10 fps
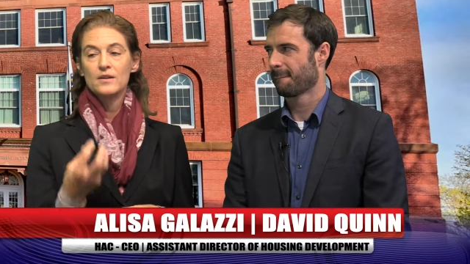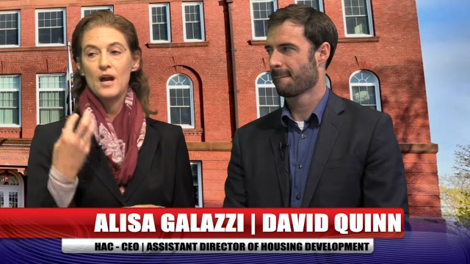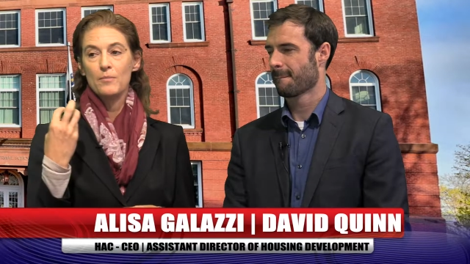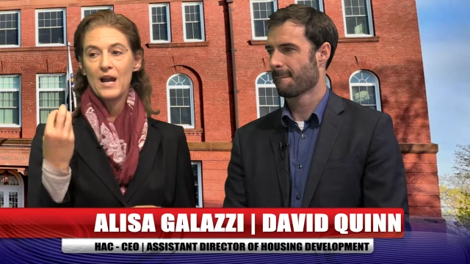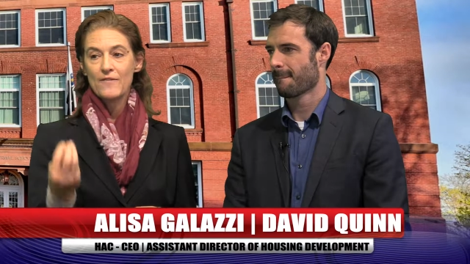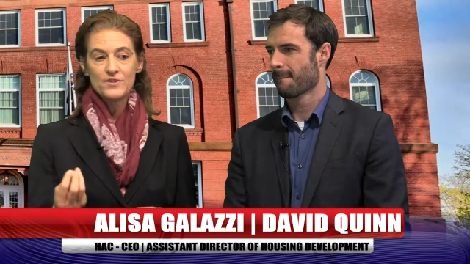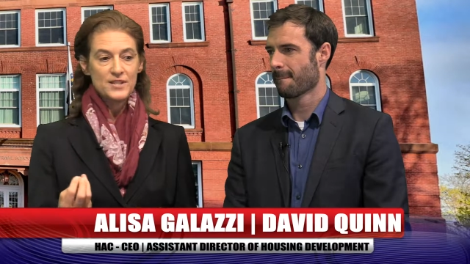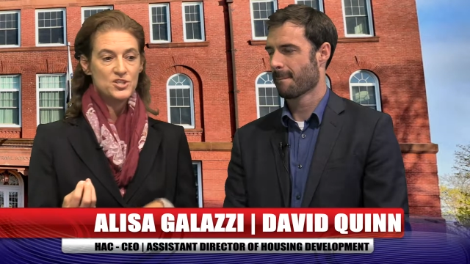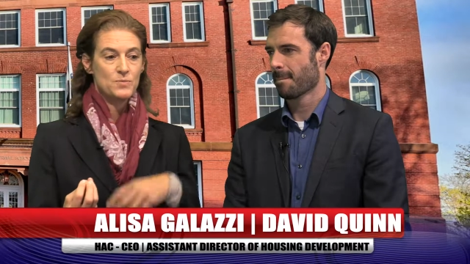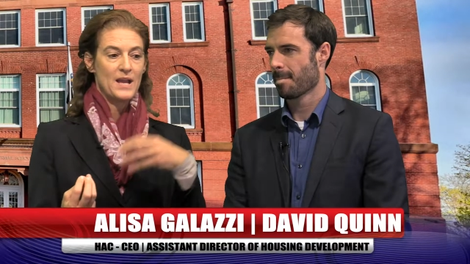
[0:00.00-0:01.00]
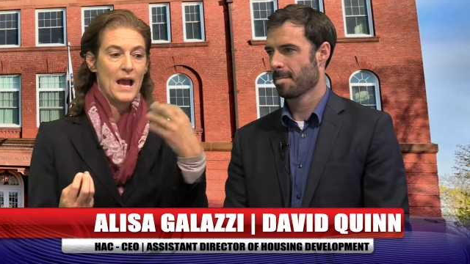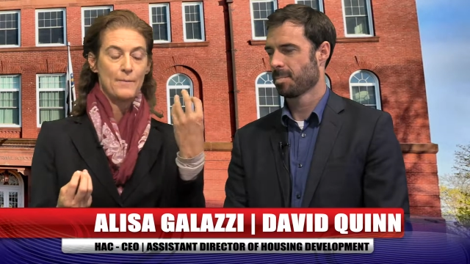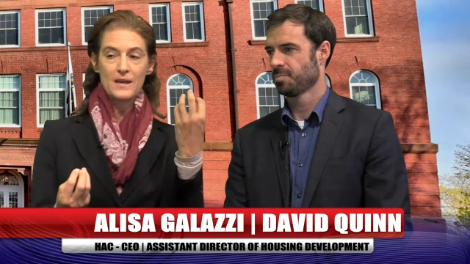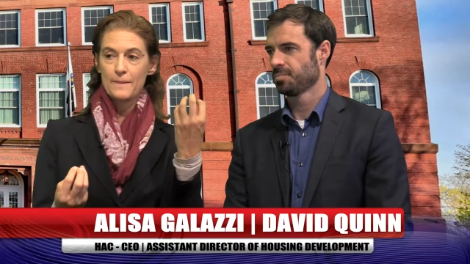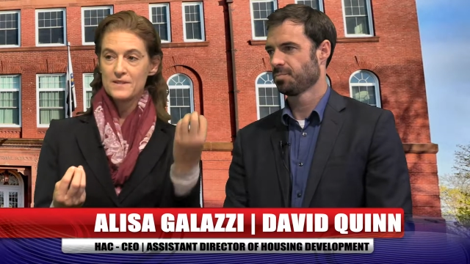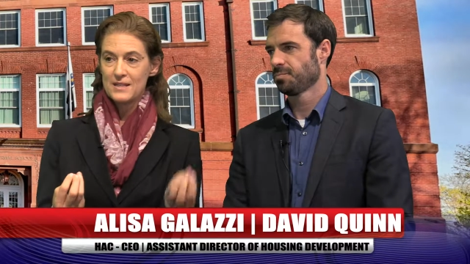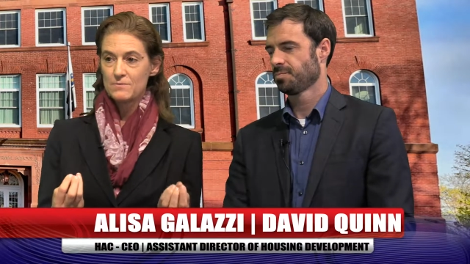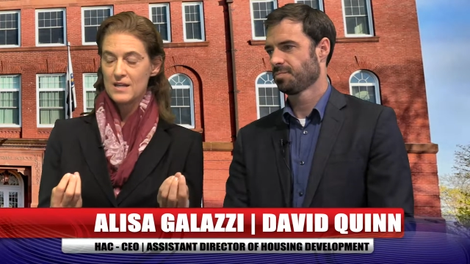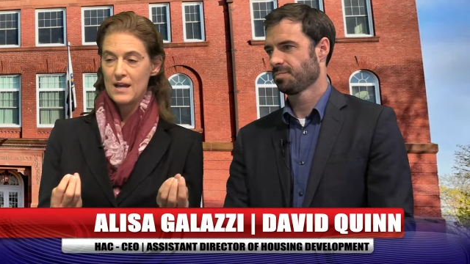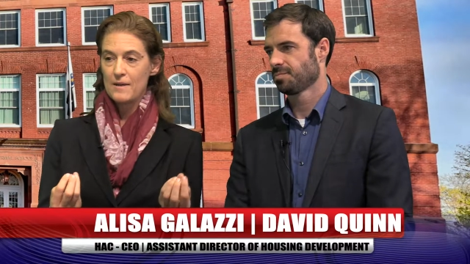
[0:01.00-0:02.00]
Speaker 1: um, conversation to be happening at the same
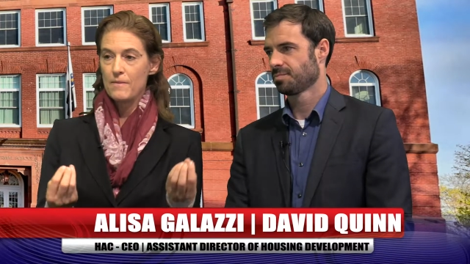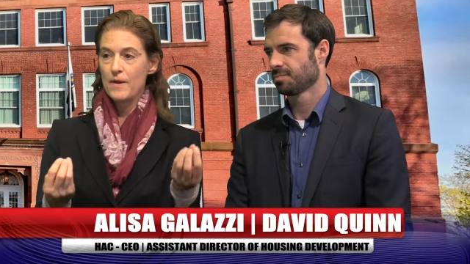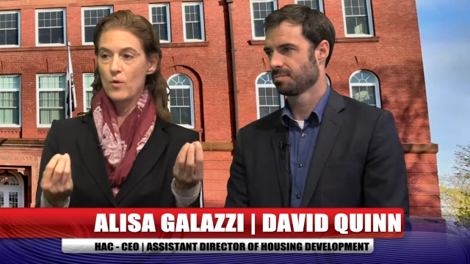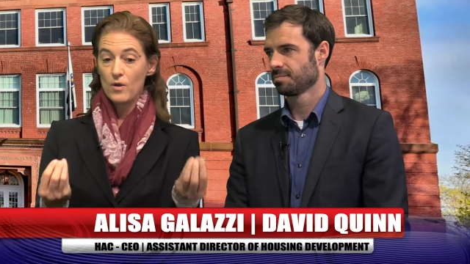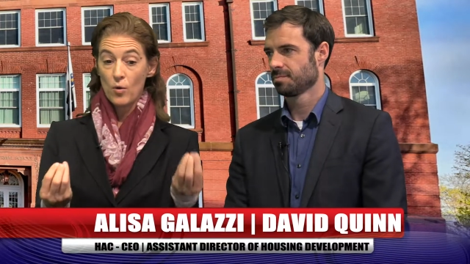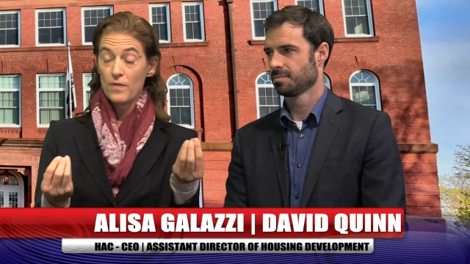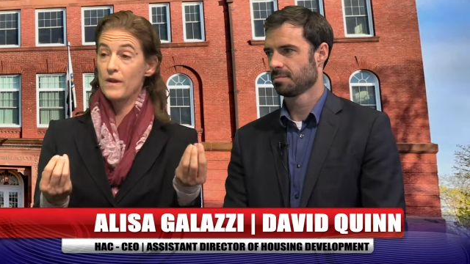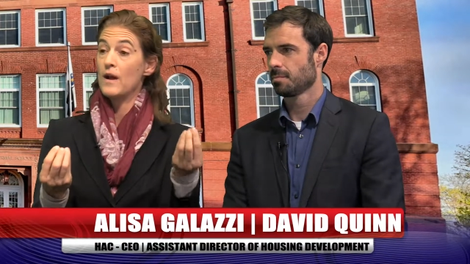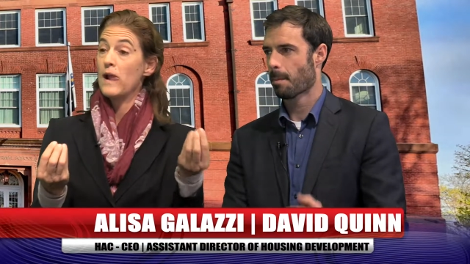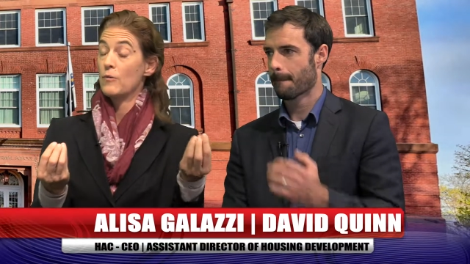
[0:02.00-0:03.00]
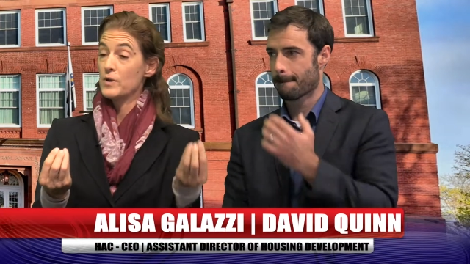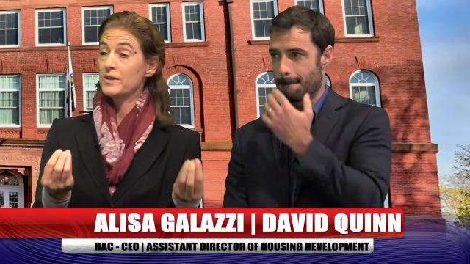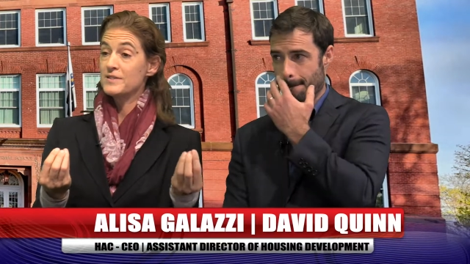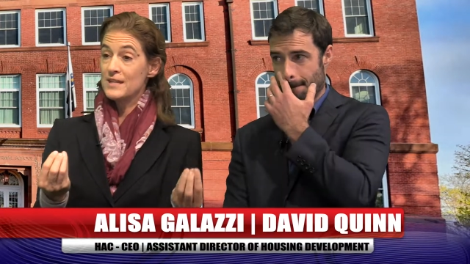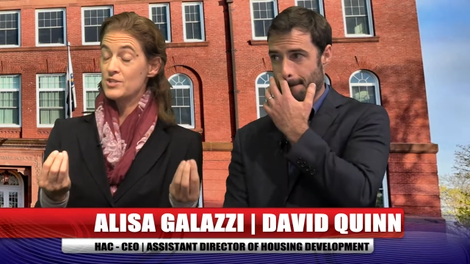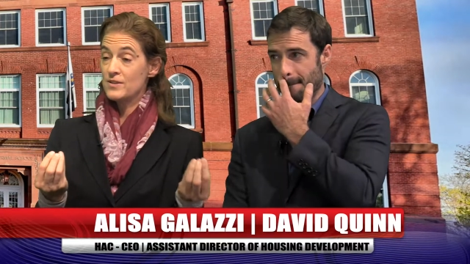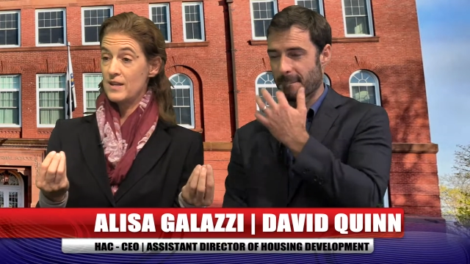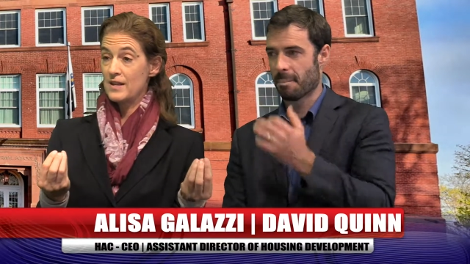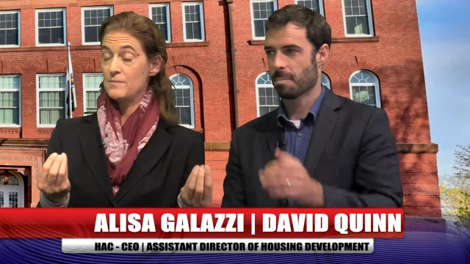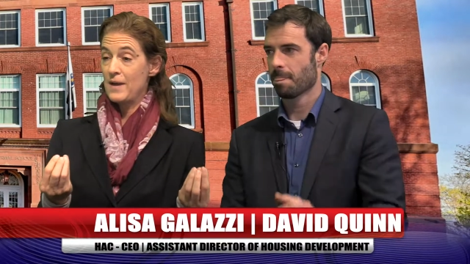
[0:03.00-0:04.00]
time or, or the realization that
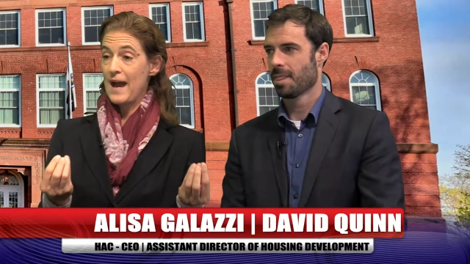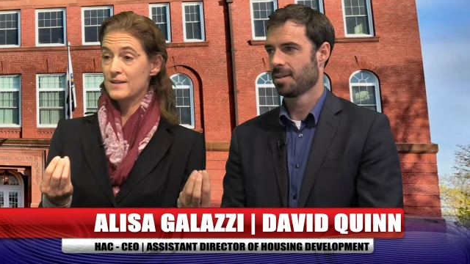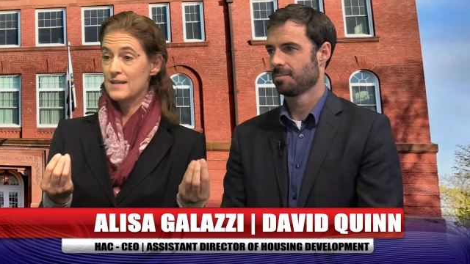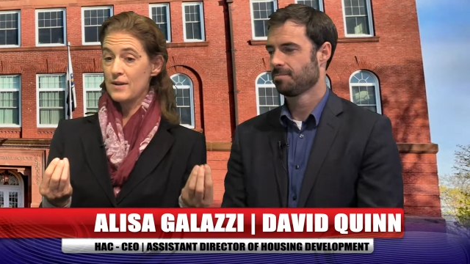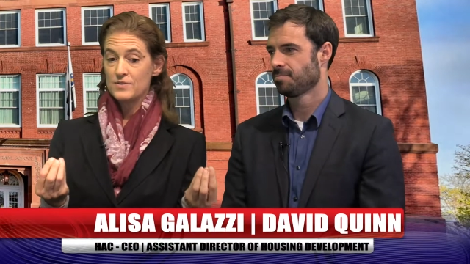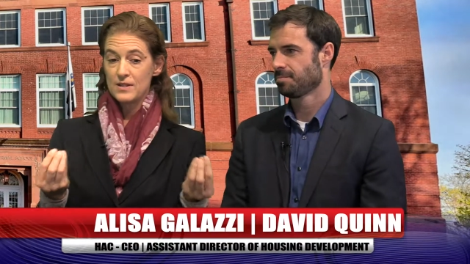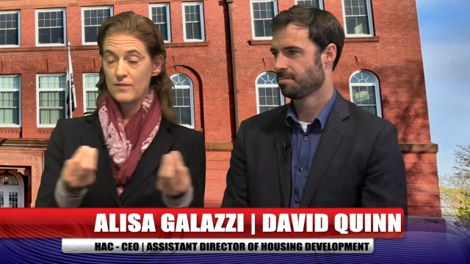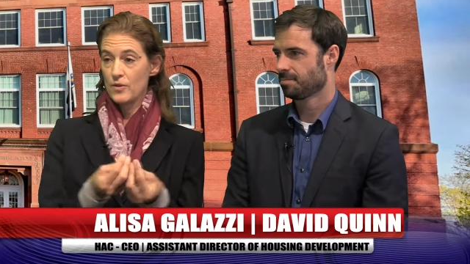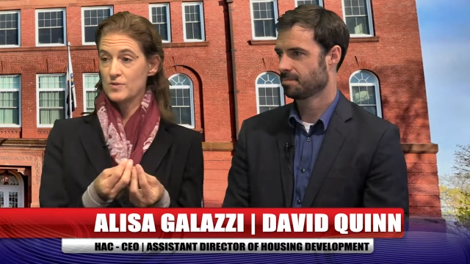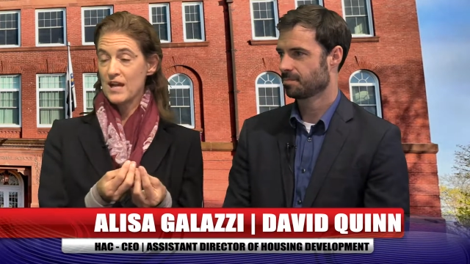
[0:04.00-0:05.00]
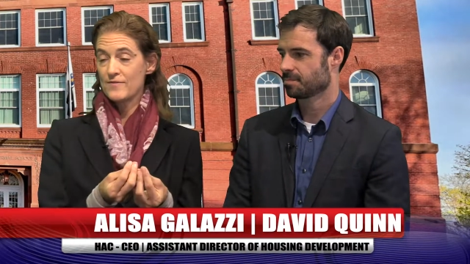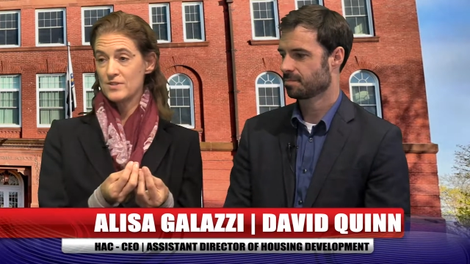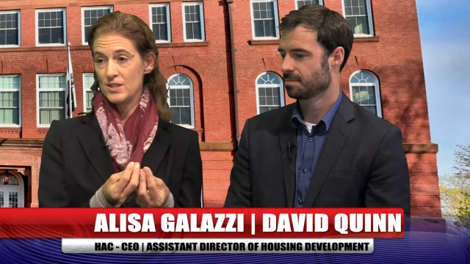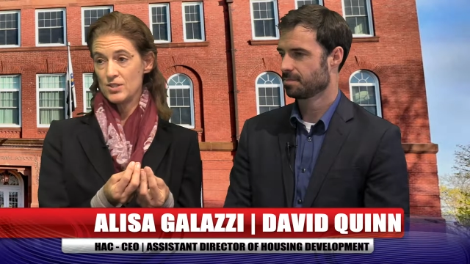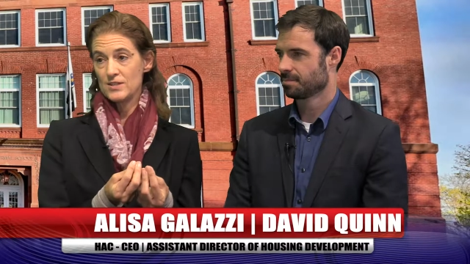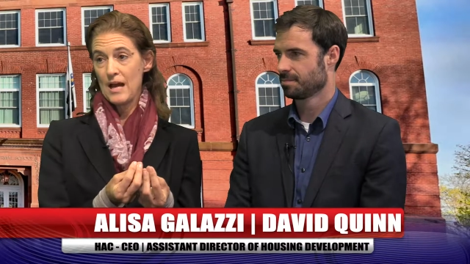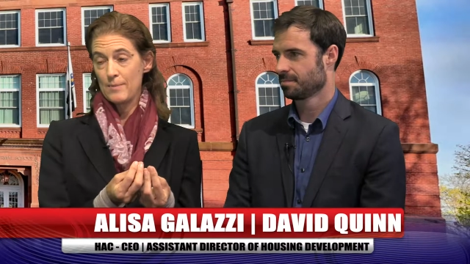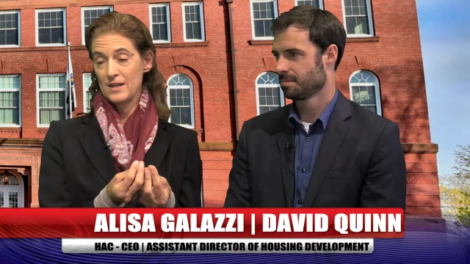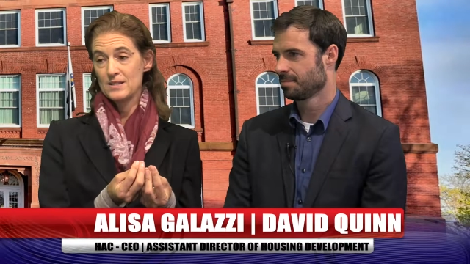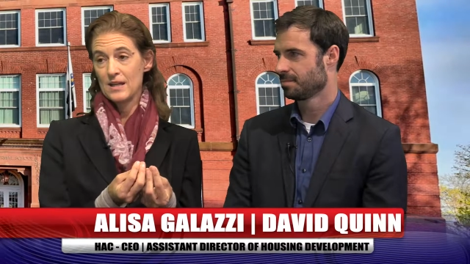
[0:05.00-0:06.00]
it impacts housing and those conversations
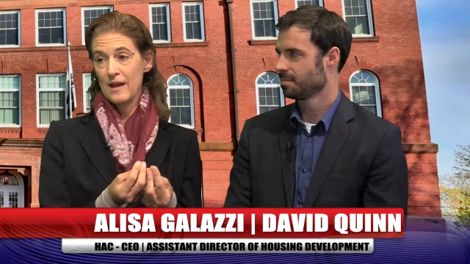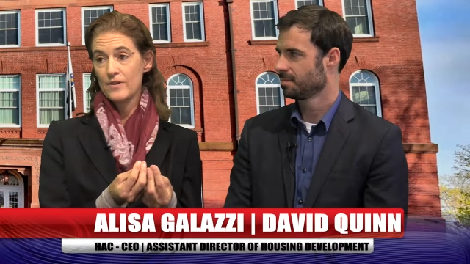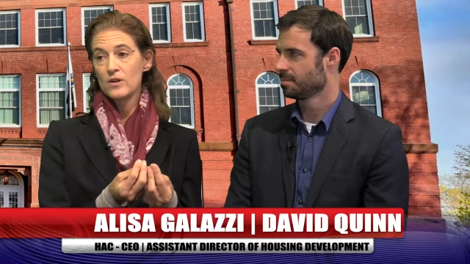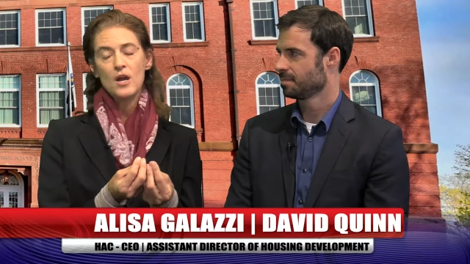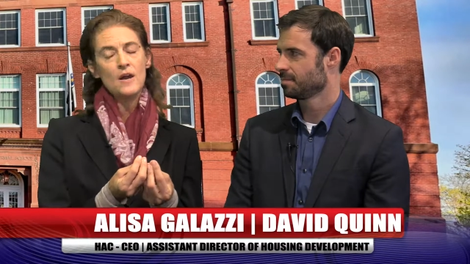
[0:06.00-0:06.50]
happening together,